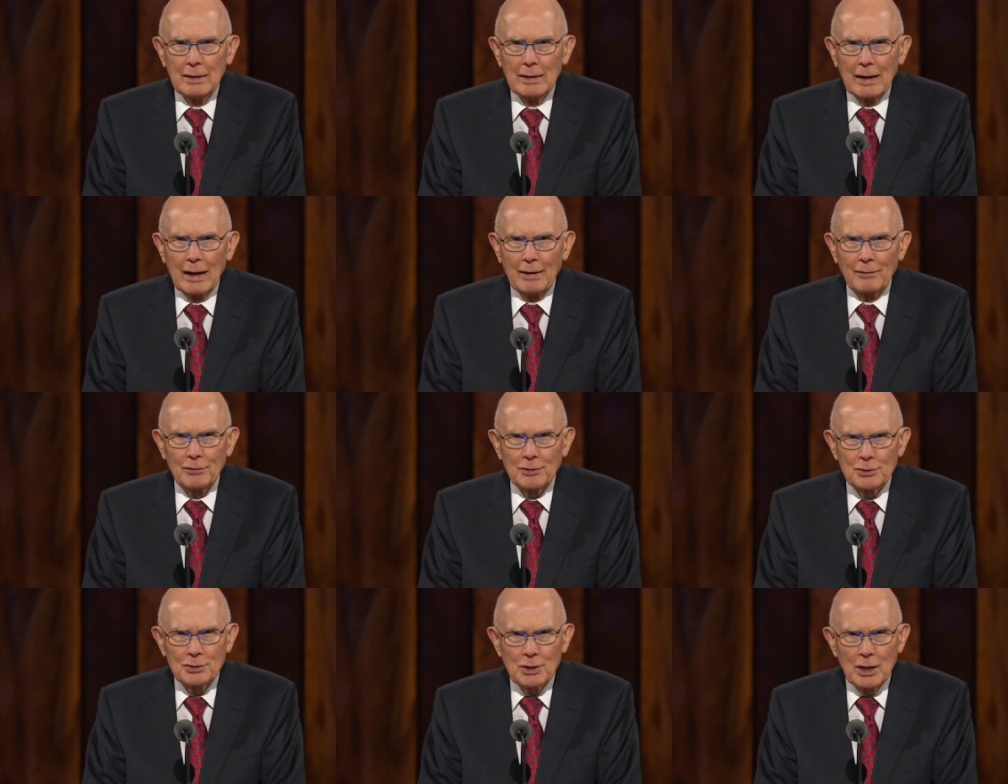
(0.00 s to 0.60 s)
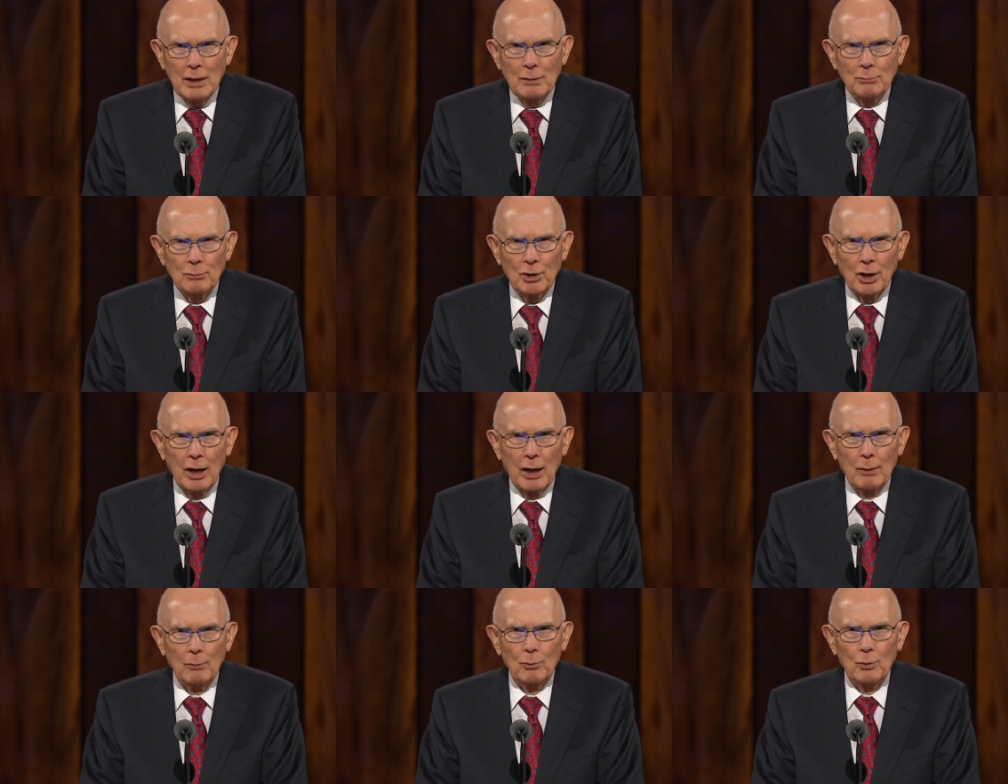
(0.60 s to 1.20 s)
At the same
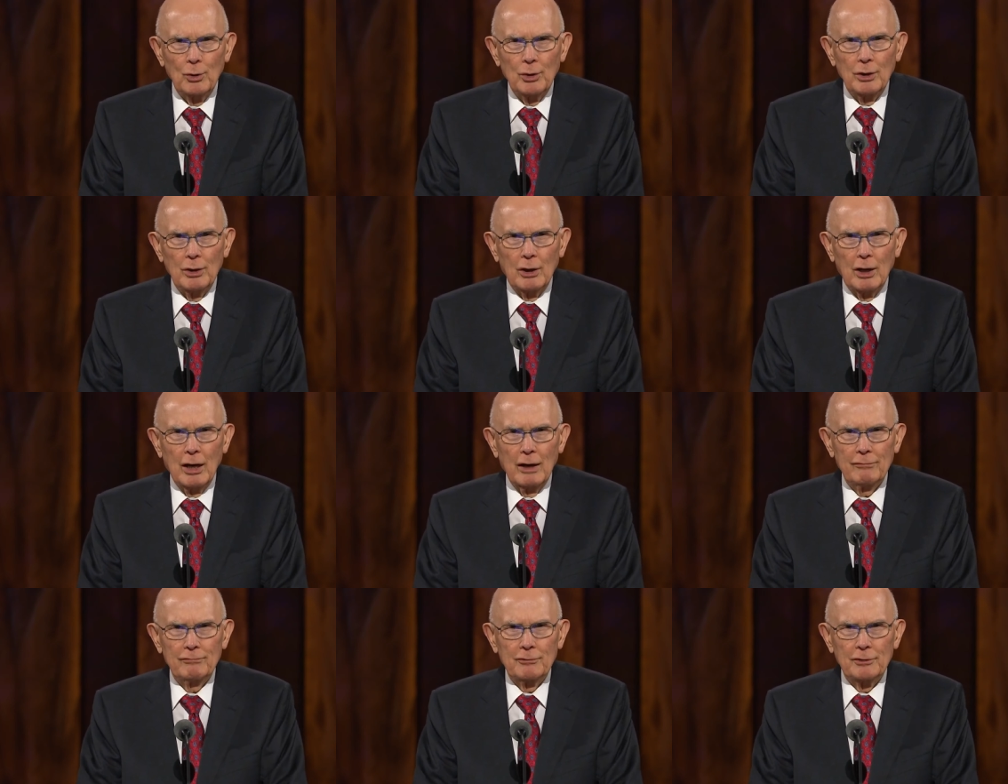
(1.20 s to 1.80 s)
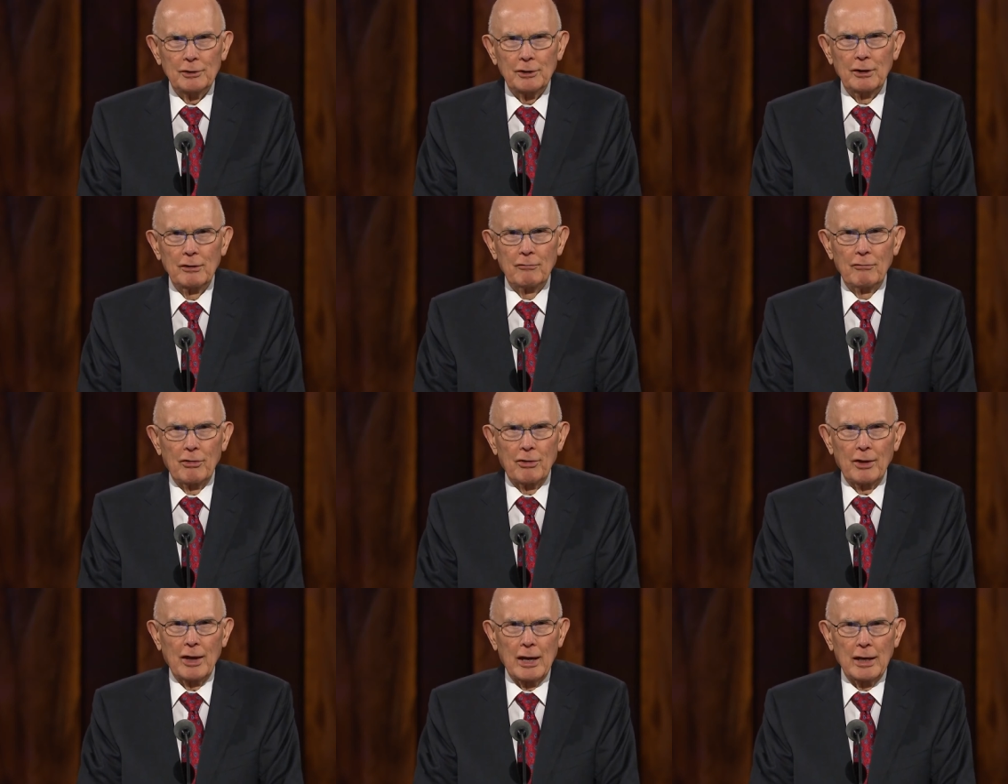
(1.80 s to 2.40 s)
time, we often
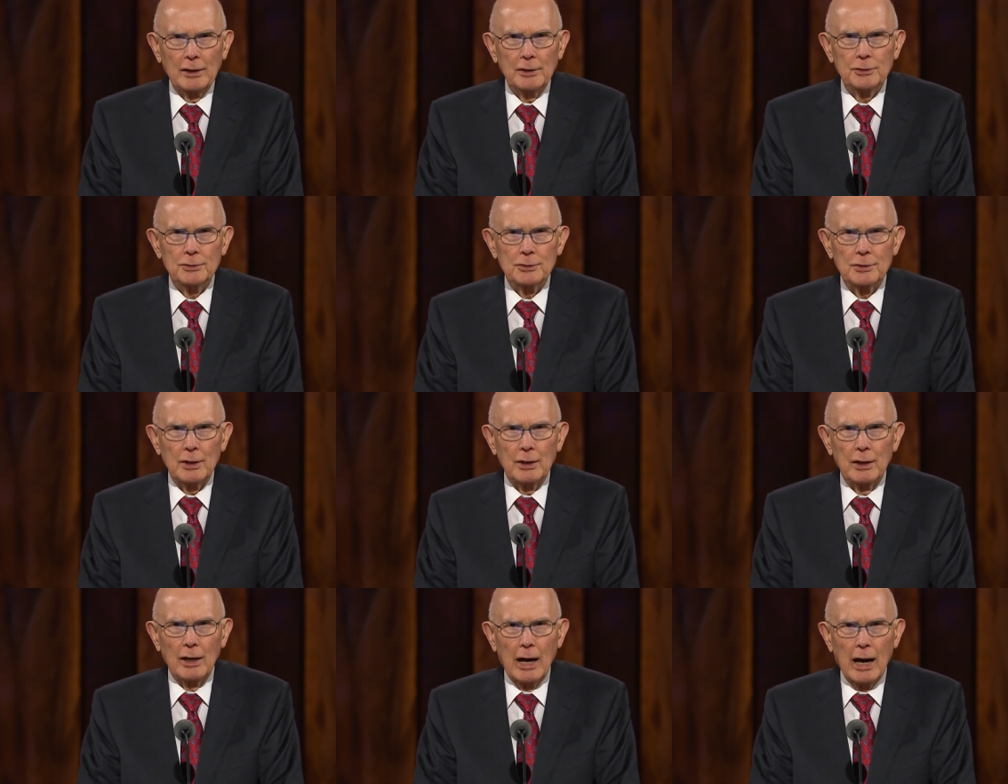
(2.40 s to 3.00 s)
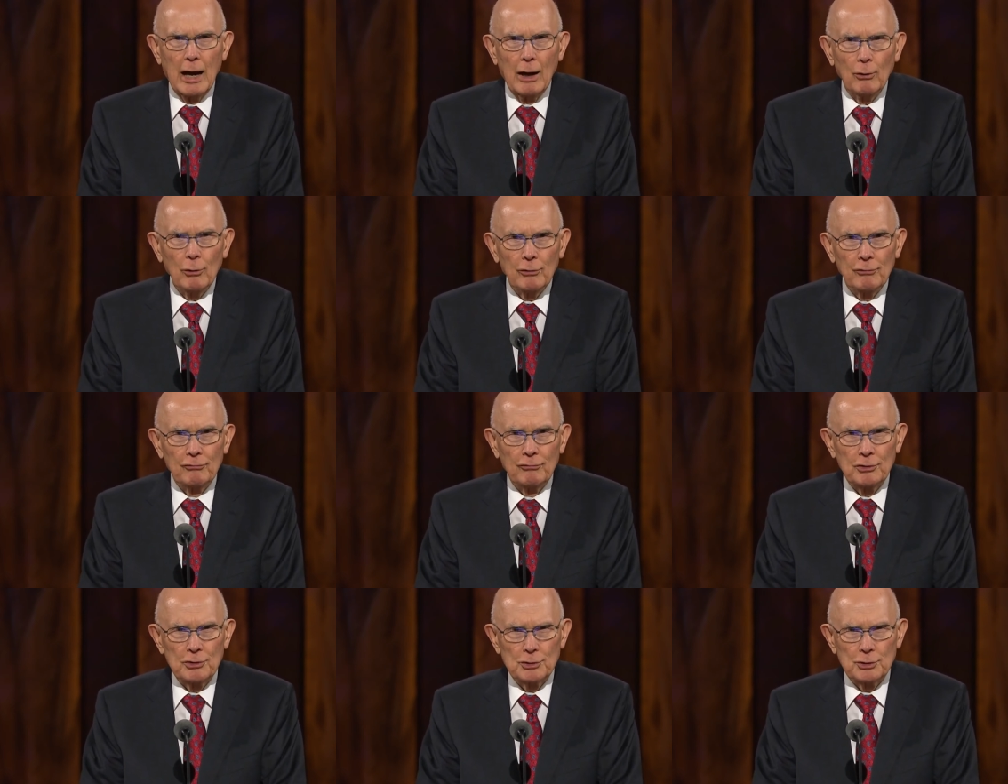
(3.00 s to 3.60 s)
give thanks that our
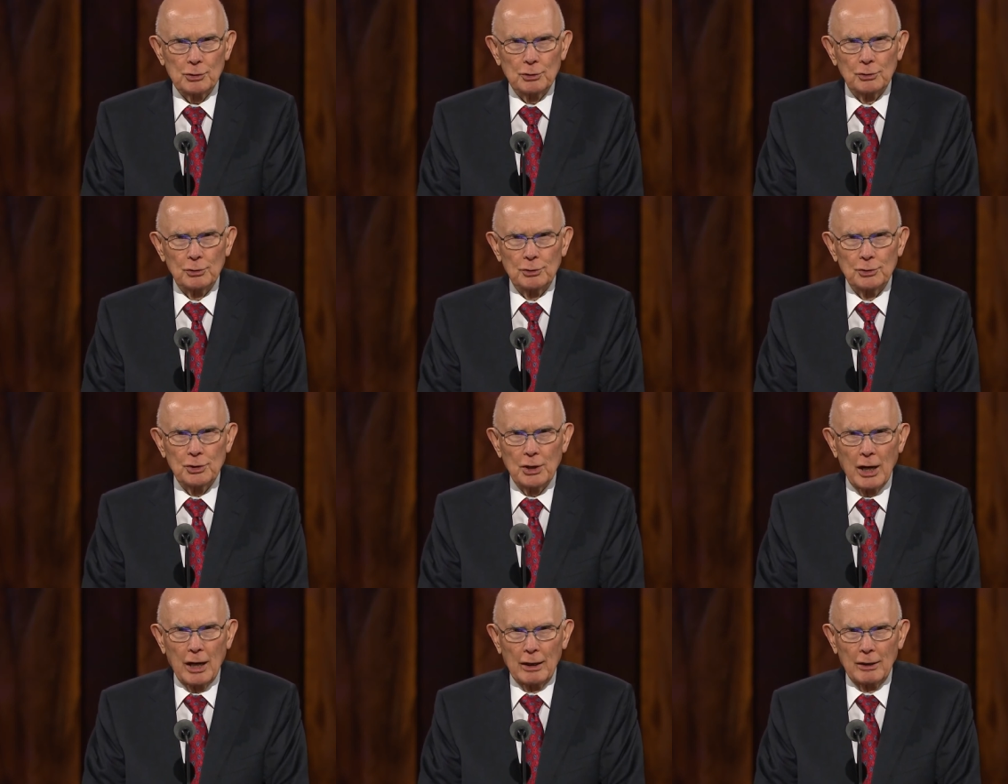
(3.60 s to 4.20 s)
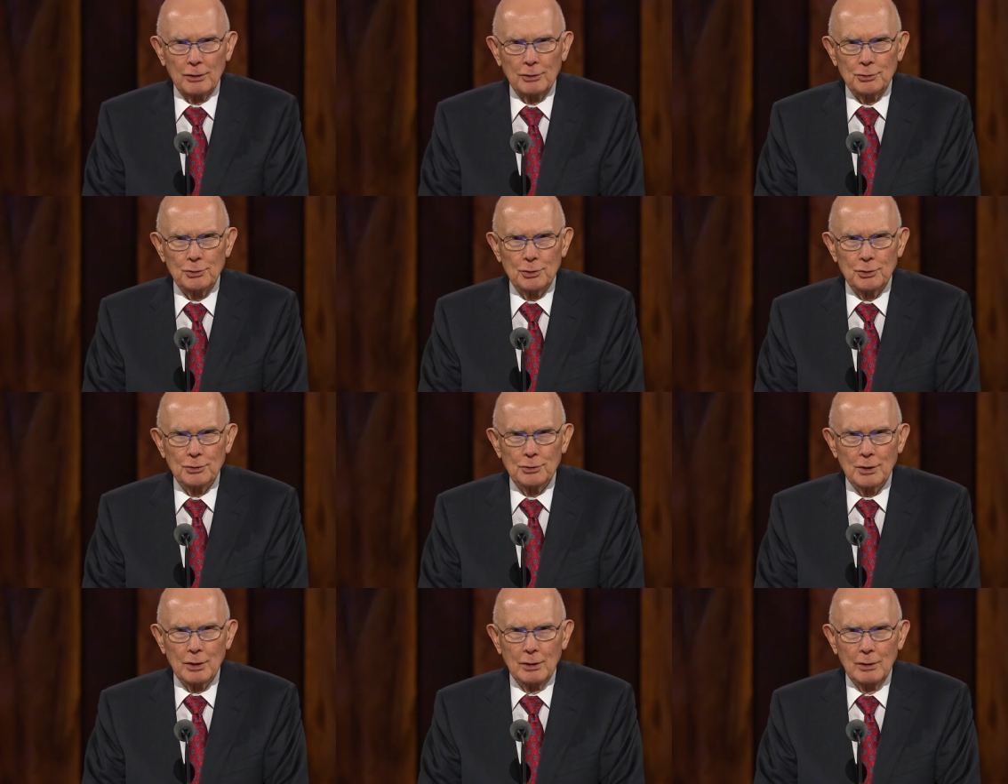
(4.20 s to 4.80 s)
physical
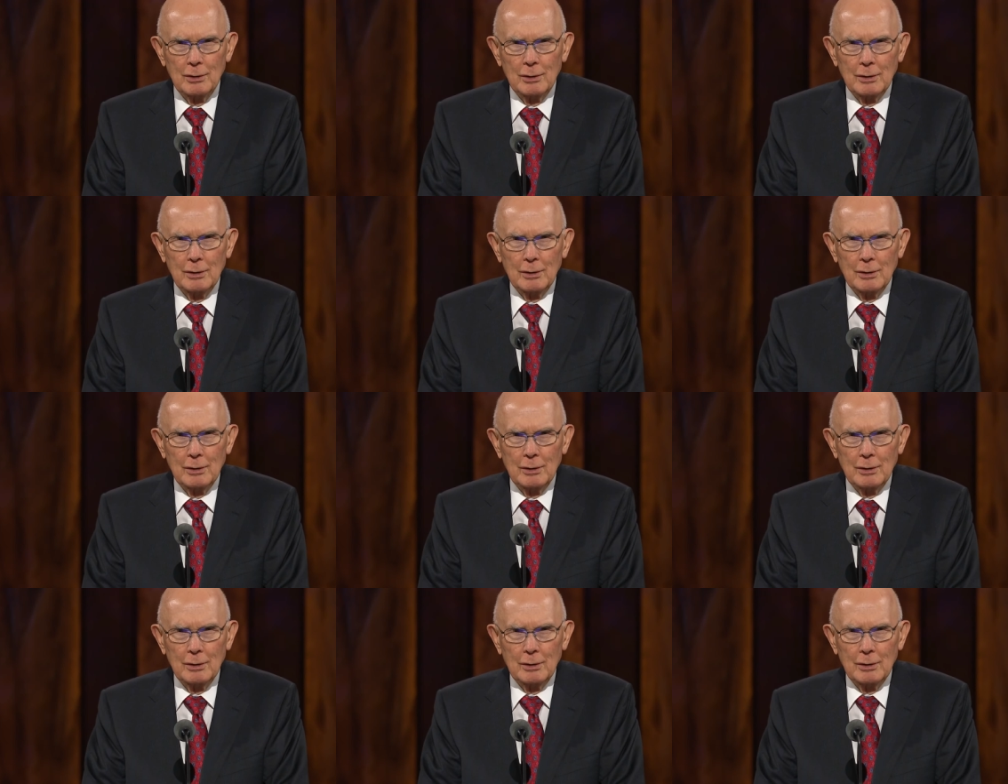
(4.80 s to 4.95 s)
challenges,